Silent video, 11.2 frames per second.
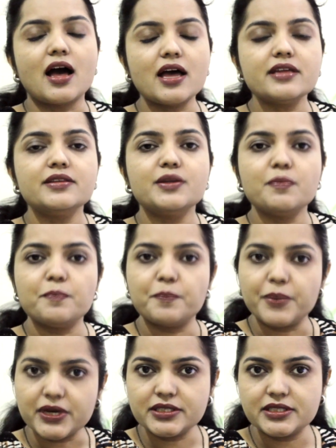And the
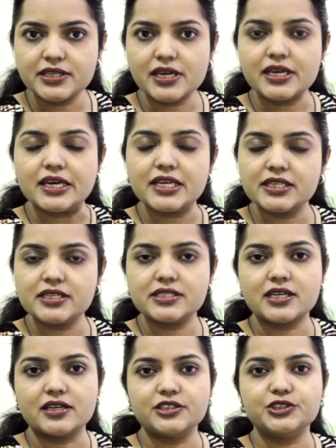best thing in this
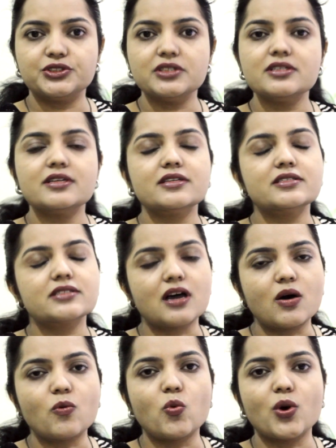condition is
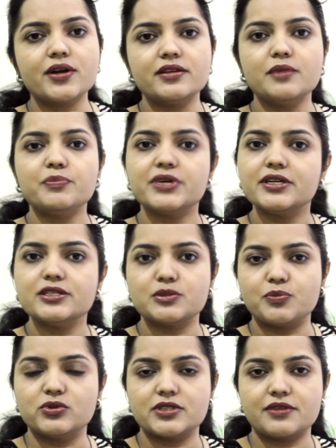avoid the
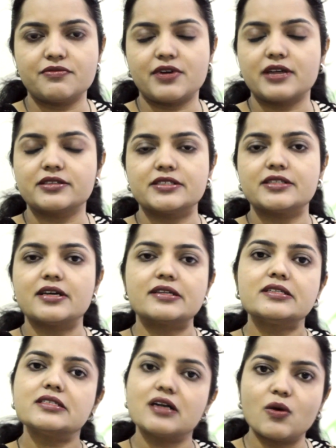predisposing factors, that
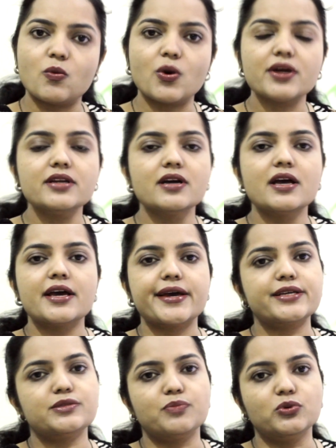is, avoid
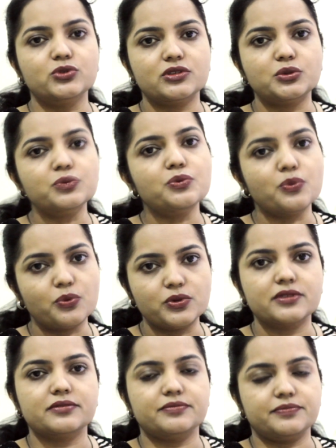exposure to cold.